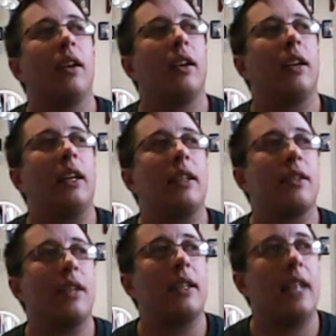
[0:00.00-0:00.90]
It does
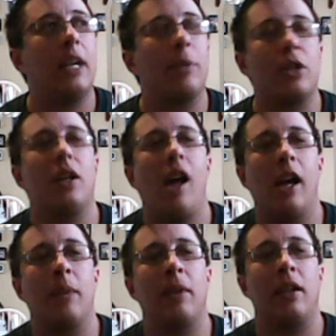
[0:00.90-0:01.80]
not take much
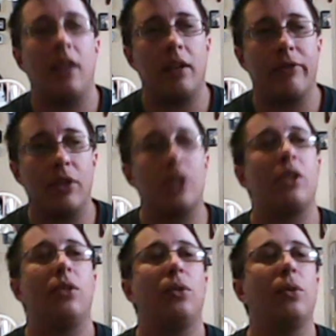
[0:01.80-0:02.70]
time and effort
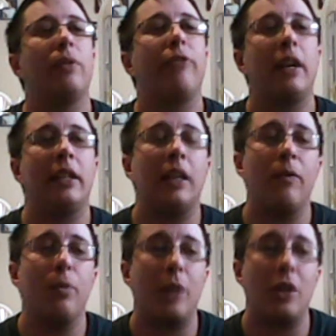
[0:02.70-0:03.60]
to find the
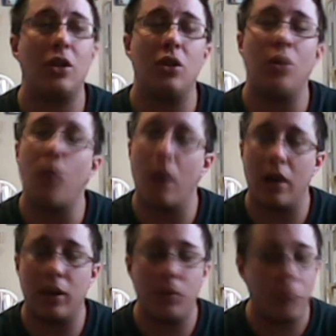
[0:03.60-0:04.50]
information you want,
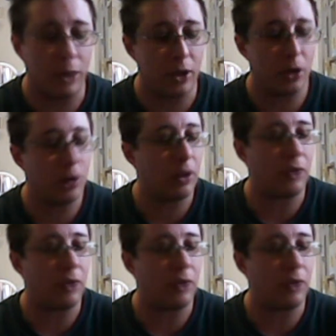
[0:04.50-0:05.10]
whether if you